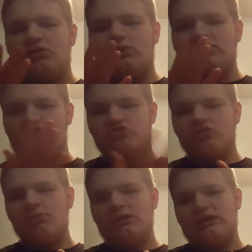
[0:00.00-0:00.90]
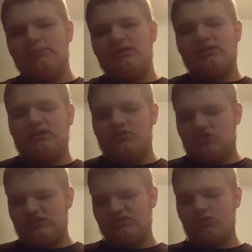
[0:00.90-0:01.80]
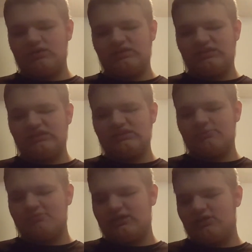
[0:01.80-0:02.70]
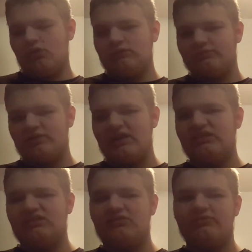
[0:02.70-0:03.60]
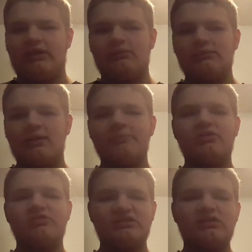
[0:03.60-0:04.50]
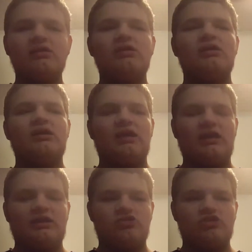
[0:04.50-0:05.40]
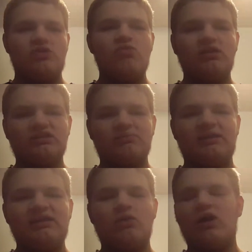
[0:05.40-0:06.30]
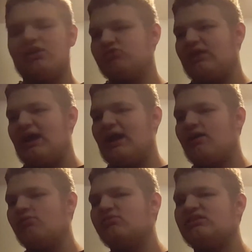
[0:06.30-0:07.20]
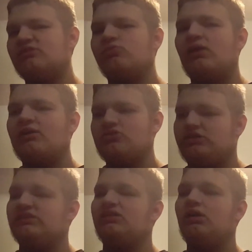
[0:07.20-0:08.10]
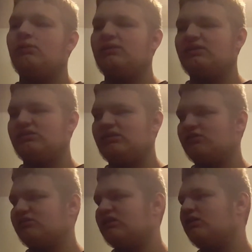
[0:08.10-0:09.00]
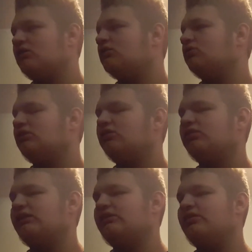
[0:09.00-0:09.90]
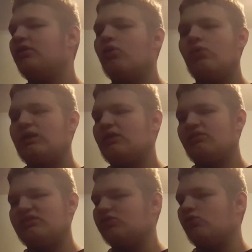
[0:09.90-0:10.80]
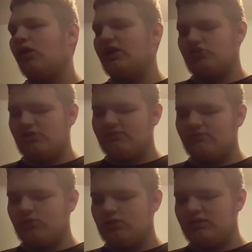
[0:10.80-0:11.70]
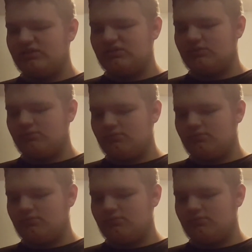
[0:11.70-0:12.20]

going to Germany because she's going to see some like old friends and family members. And she wants me to watch the house while she's gone because there's literally no one else to watch it for us.